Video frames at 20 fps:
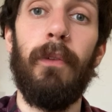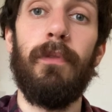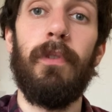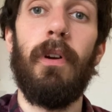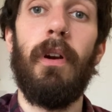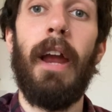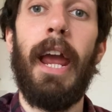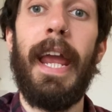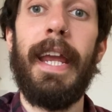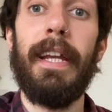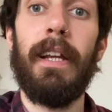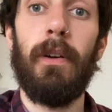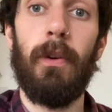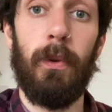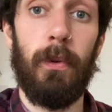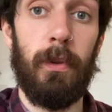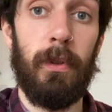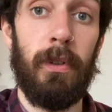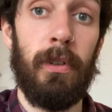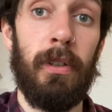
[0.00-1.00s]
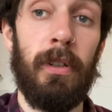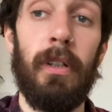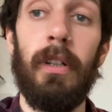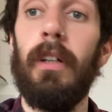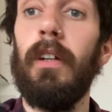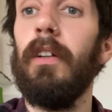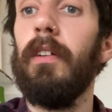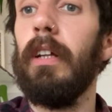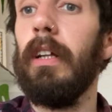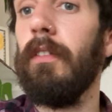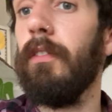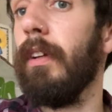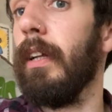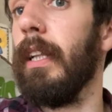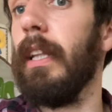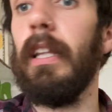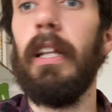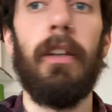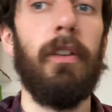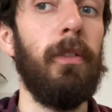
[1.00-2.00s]
of your A chord. That
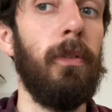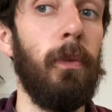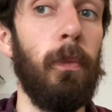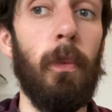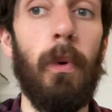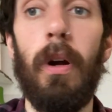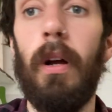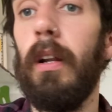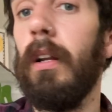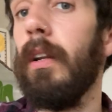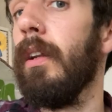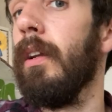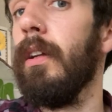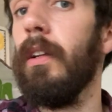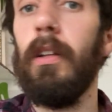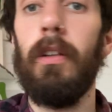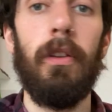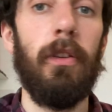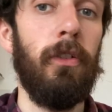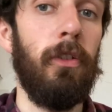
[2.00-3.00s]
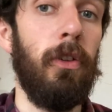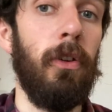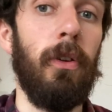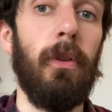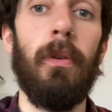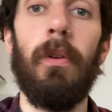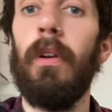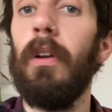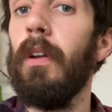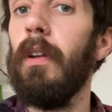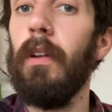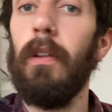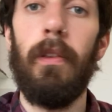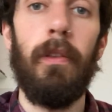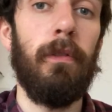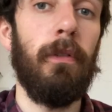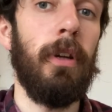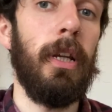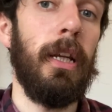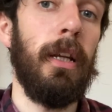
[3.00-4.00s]
sounds like this. 1, 2,
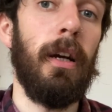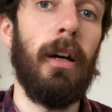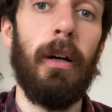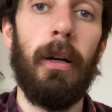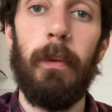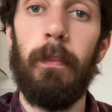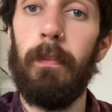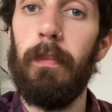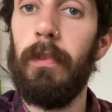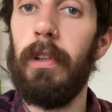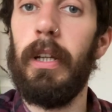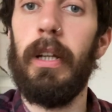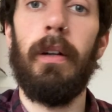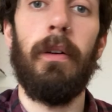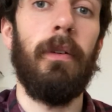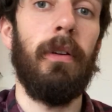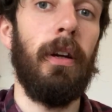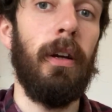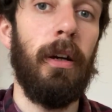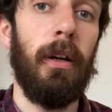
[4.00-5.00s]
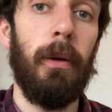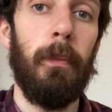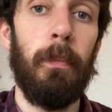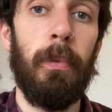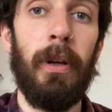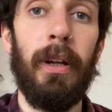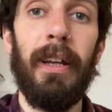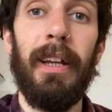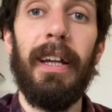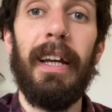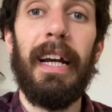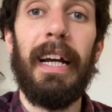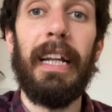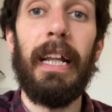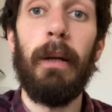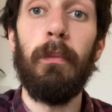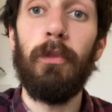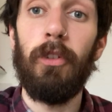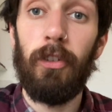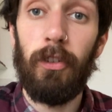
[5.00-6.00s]
3, up, down, up. And
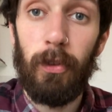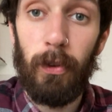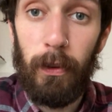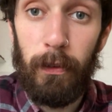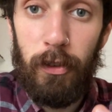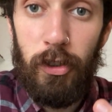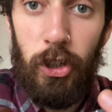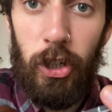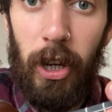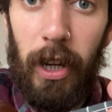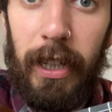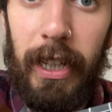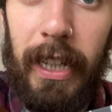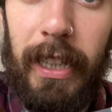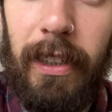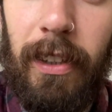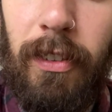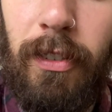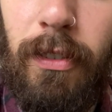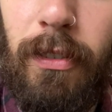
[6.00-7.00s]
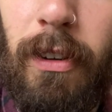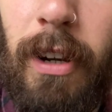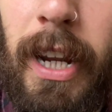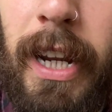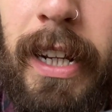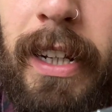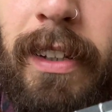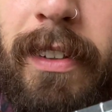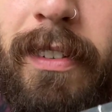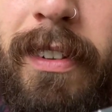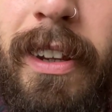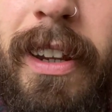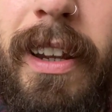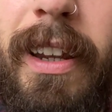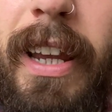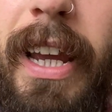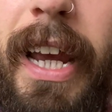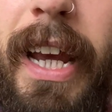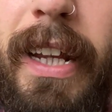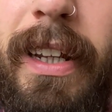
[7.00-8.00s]
I'm just sort of chucking the strings
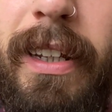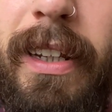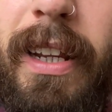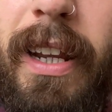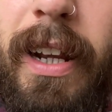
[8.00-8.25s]
and